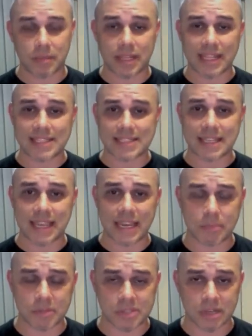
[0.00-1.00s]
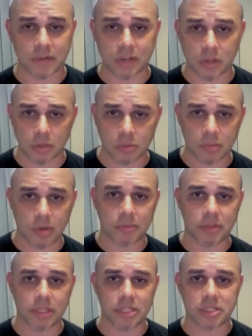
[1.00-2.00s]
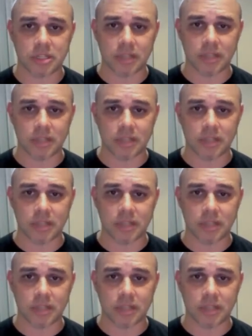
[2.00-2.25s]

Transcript: That's 80% of our global population.